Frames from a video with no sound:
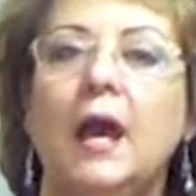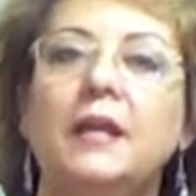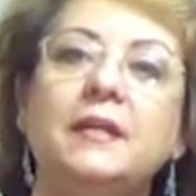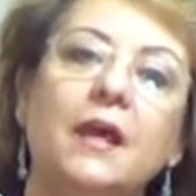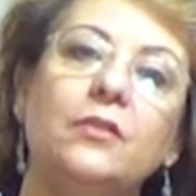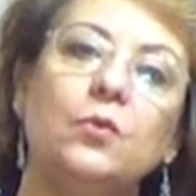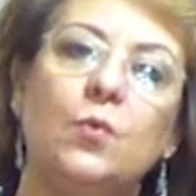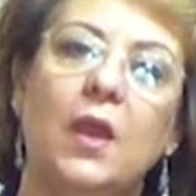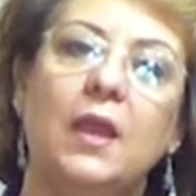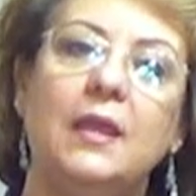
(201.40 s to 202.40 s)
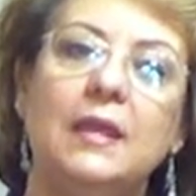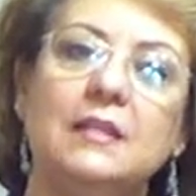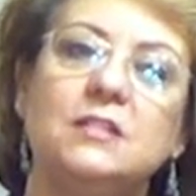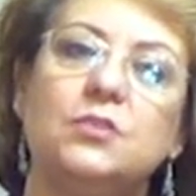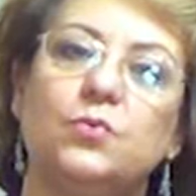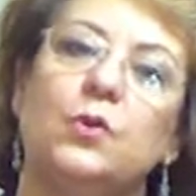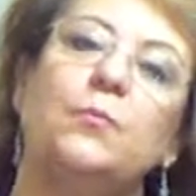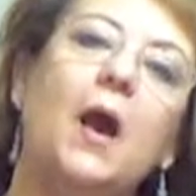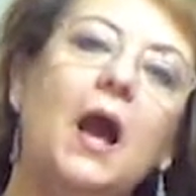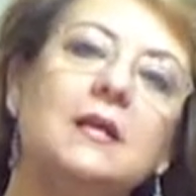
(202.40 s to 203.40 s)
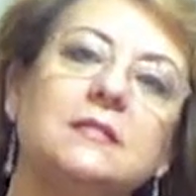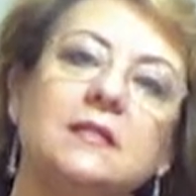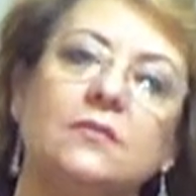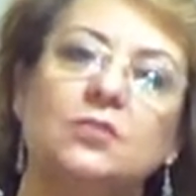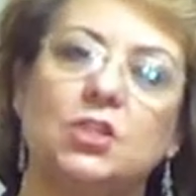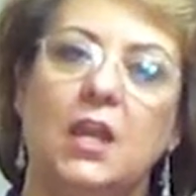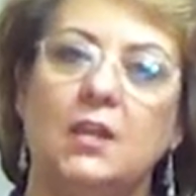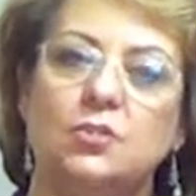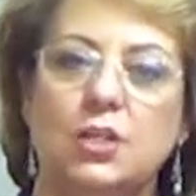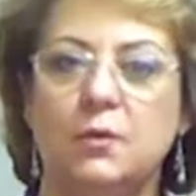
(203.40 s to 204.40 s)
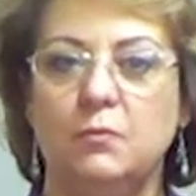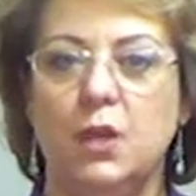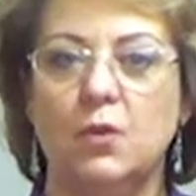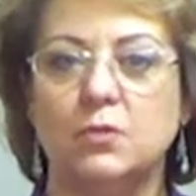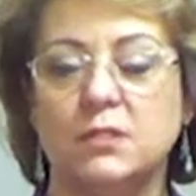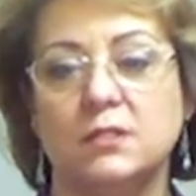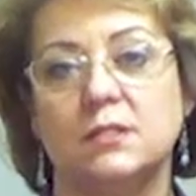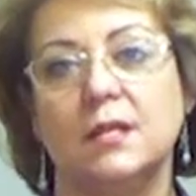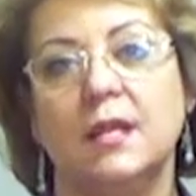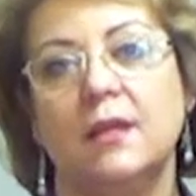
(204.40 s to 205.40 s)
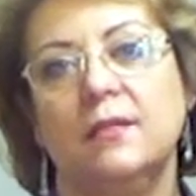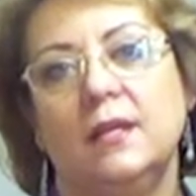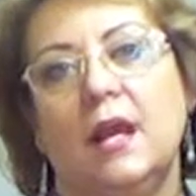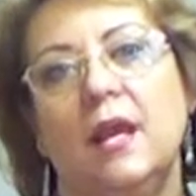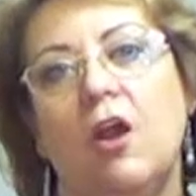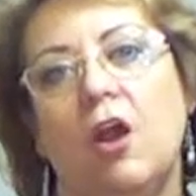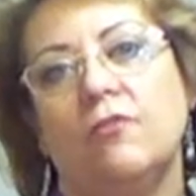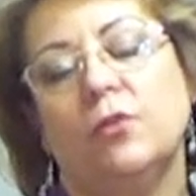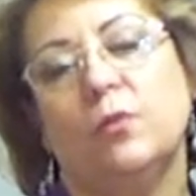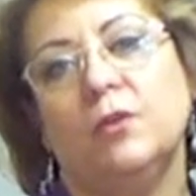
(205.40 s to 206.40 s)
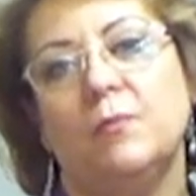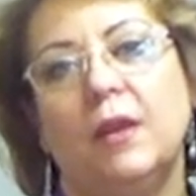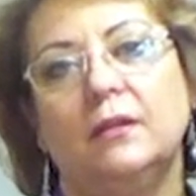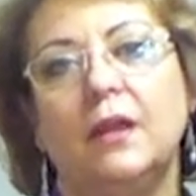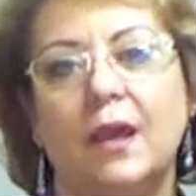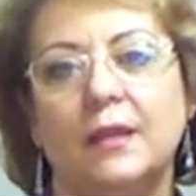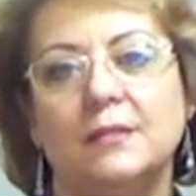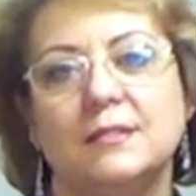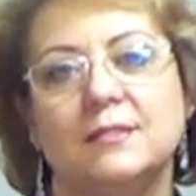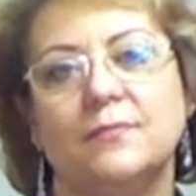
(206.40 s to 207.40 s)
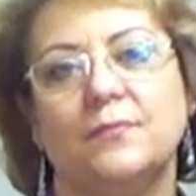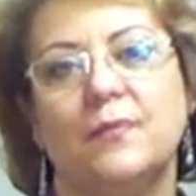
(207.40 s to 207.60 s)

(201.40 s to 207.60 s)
Another way is through positive change hypnosis that I offer with my clients.